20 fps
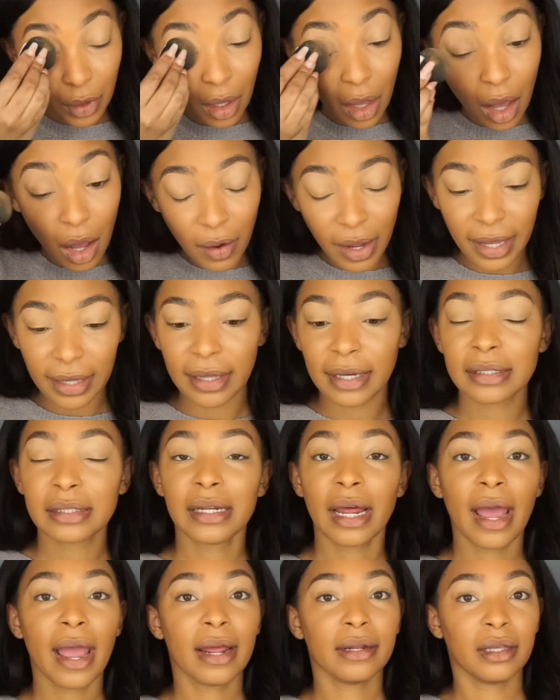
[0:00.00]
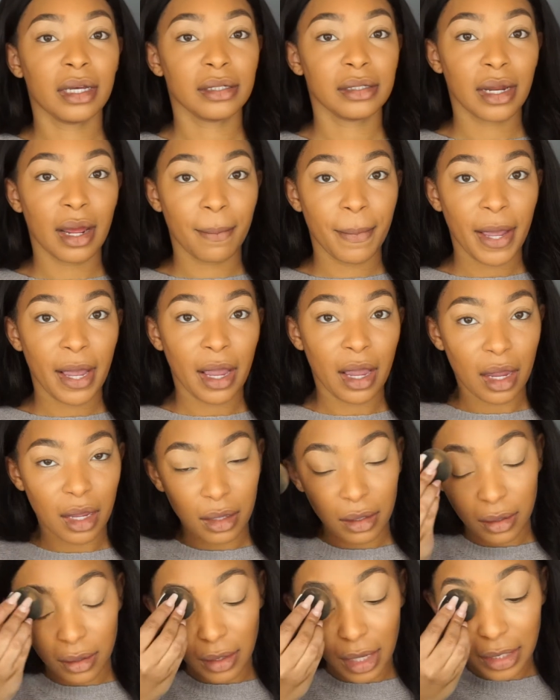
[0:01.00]
Okay, that's not bad.
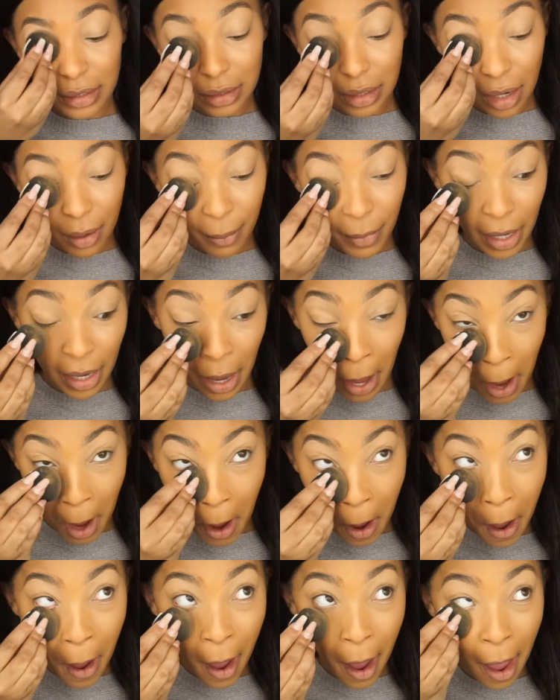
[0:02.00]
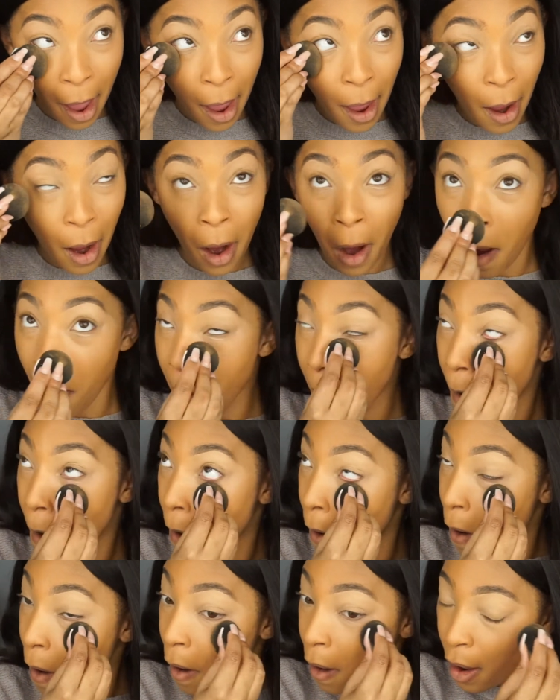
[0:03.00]
That's not bad at all.
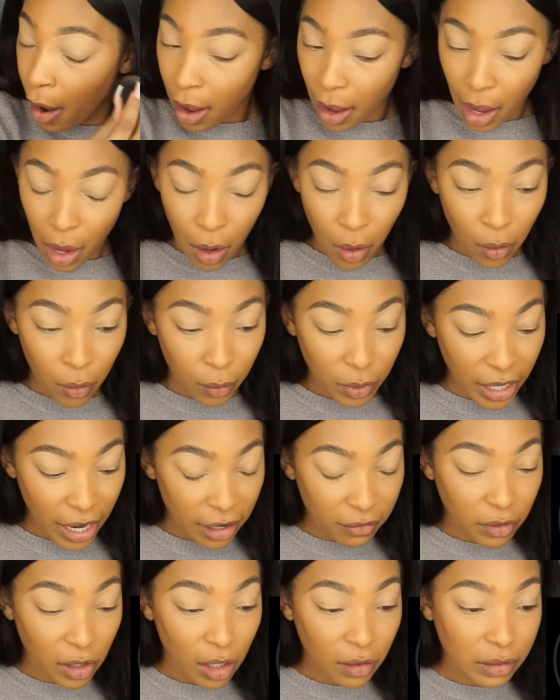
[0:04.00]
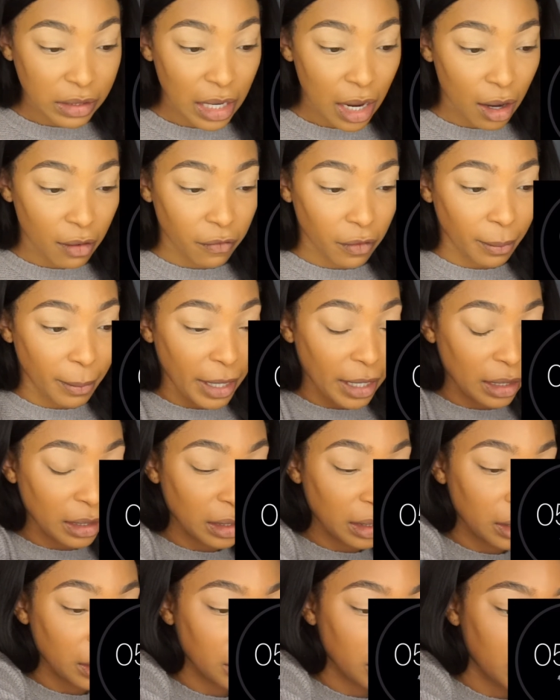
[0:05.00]
We have no time for
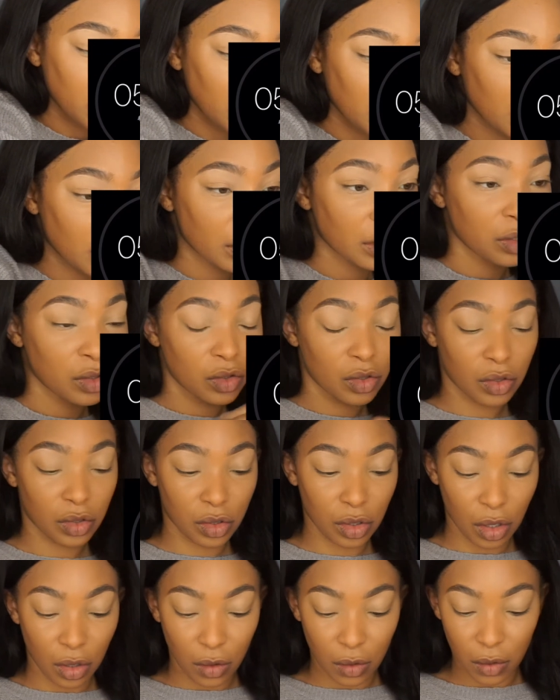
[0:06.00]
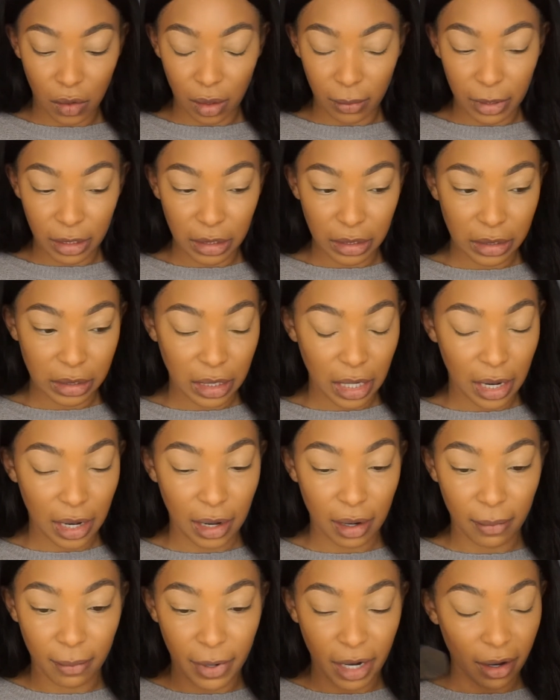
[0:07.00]
baking, so I'm gonna
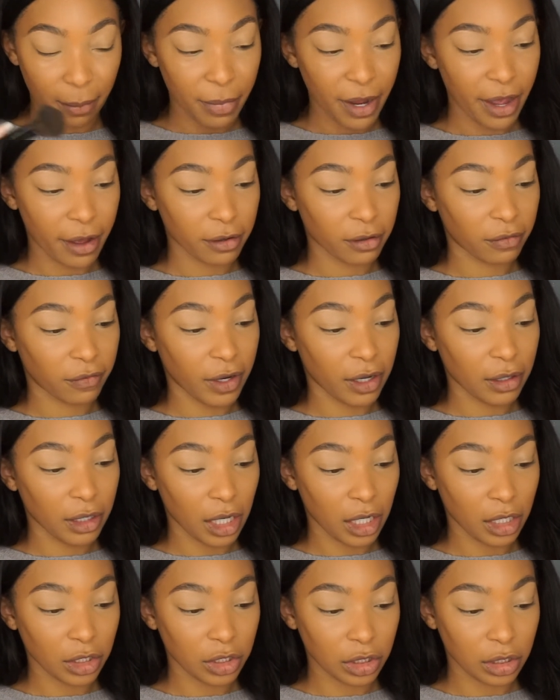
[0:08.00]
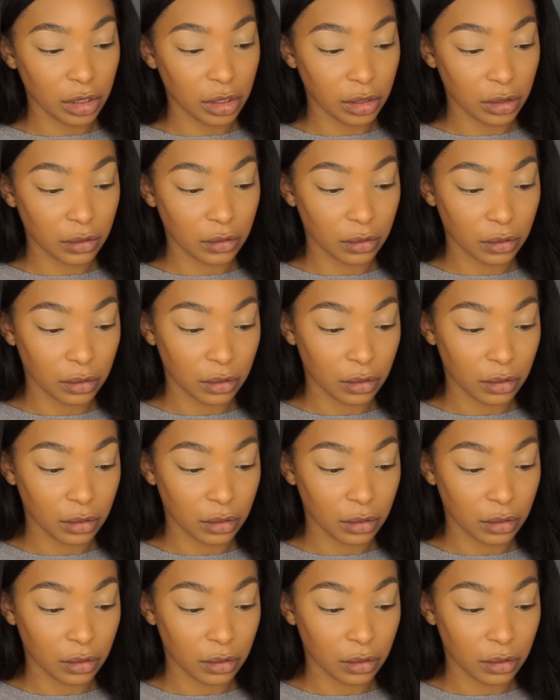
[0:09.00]
take my powder foundation